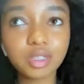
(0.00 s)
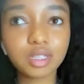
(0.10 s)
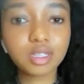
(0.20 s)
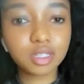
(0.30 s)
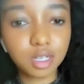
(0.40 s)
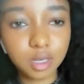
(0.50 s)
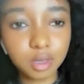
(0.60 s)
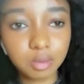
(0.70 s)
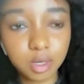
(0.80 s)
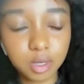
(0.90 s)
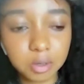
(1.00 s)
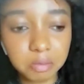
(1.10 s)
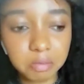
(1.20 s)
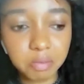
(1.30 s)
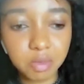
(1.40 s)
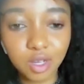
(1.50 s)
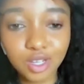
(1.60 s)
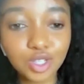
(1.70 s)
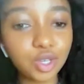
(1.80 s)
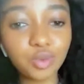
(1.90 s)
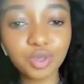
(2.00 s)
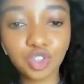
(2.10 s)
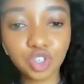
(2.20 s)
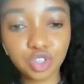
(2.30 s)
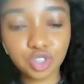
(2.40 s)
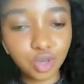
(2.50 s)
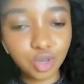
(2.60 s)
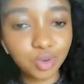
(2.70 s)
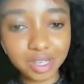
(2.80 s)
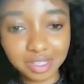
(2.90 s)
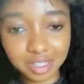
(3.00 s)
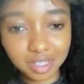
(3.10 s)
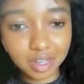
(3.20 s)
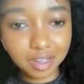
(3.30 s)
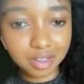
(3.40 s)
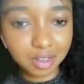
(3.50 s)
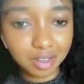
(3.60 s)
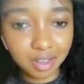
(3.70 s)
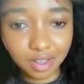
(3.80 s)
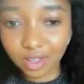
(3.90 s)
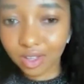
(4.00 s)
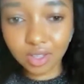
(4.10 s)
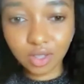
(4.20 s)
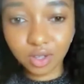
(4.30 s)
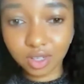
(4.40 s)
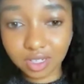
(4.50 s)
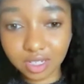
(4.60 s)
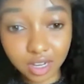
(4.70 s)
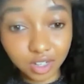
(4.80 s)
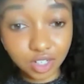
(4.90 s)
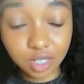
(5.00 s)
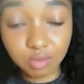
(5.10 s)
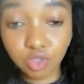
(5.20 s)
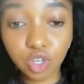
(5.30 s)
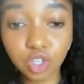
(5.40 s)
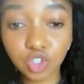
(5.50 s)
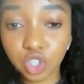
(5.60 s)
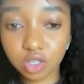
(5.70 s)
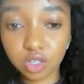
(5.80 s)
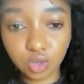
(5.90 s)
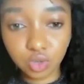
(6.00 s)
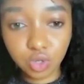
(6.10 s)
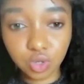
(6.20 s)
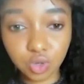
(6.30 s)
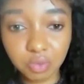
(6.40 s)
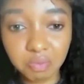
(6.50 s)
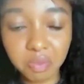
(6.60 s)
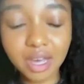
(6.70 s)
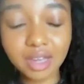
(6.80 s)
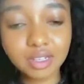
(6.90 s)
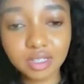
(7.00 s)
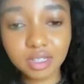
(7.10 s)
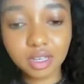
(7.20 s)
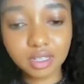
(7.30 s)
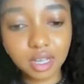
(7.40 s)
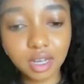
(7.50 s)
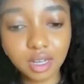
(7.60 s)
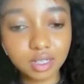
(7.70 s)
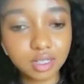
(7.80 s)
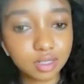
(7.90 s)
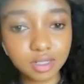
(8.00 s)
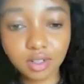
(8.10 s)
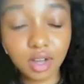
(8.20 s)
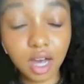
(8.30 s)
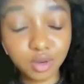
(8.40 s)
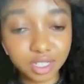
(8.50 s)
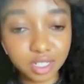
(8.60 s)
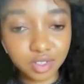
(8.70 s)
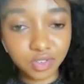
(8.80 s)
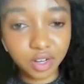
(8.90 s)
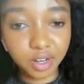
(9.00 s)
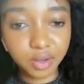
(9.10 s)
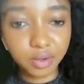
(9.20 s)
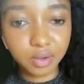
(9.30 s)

this time, so it was just you and Stella in the entire team, just you two. And yes. Is that still how it is right now?